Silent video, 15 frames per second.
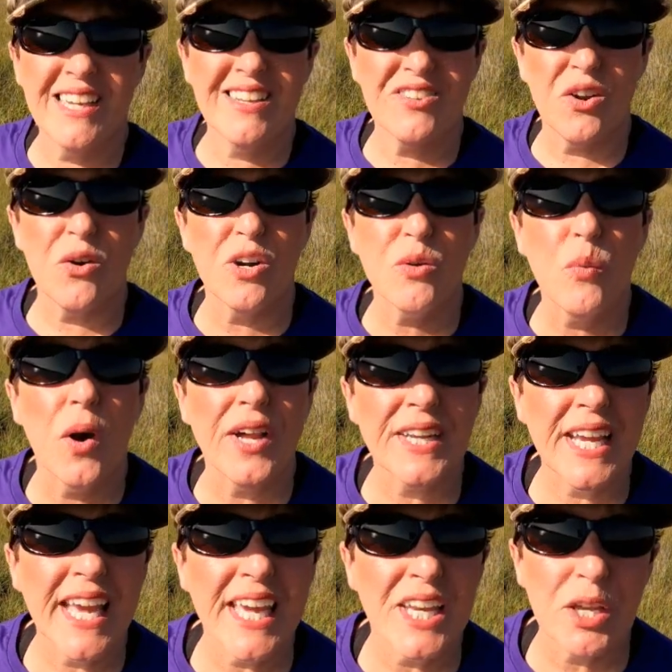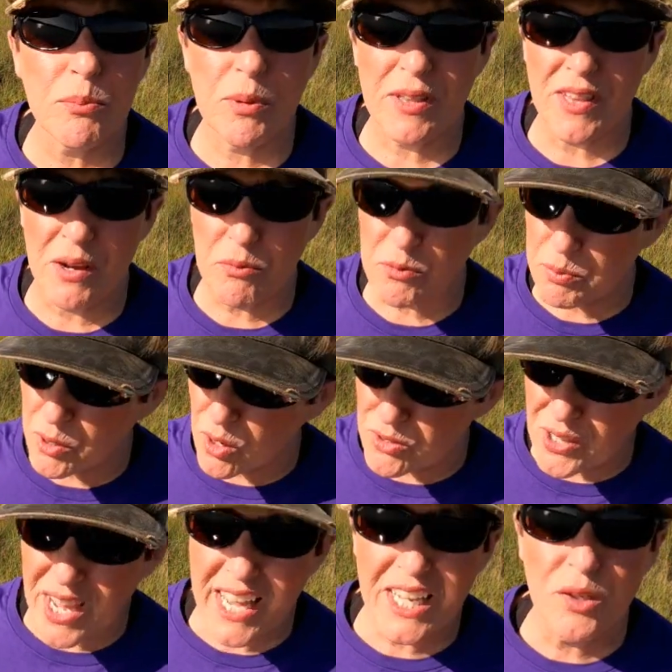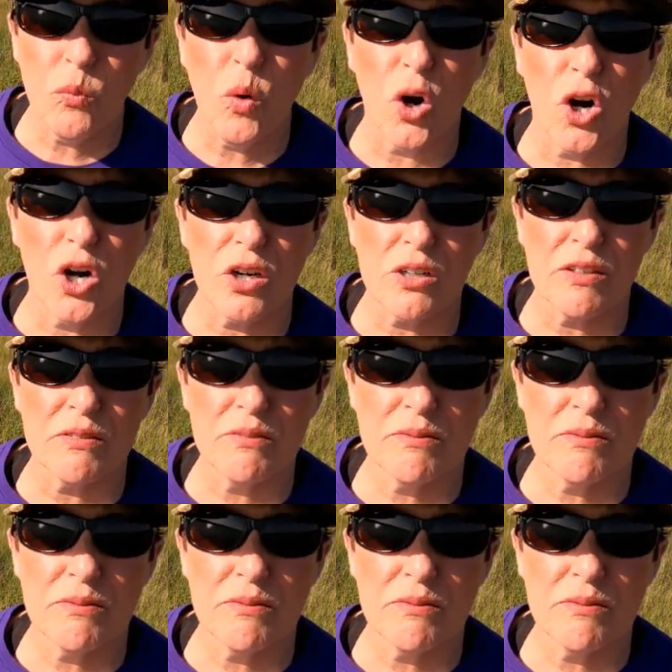he's already one ahead of me. That was because I had to work.